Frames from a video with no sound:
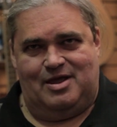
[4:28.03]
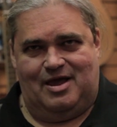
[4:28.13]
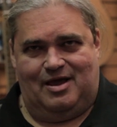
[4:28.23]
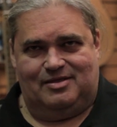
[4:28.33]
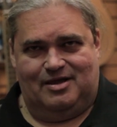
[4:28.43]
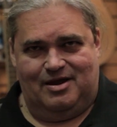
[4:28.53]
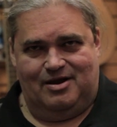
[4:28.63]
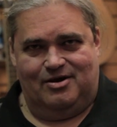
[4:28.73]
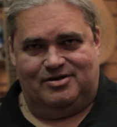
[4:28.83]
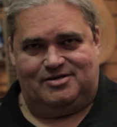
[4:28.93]
He had the
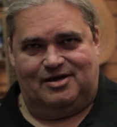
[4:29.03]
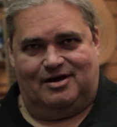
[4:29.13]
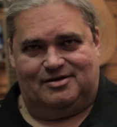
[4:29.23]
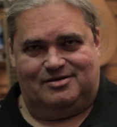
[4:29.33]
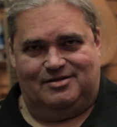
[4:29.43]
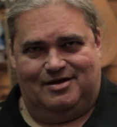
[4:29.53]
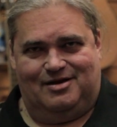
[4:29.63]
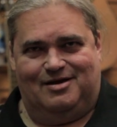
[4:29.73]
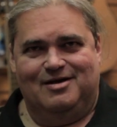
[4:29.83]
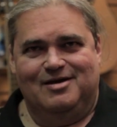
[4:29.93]
ear stuck to
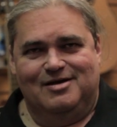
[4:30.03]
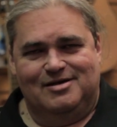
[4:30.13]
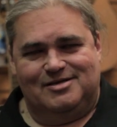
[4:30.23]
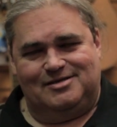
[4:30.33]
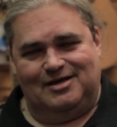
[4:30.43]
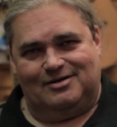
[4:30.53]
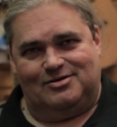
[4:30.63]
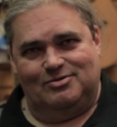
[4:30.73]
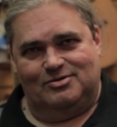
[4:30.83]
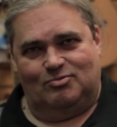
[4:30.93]
the stuck to his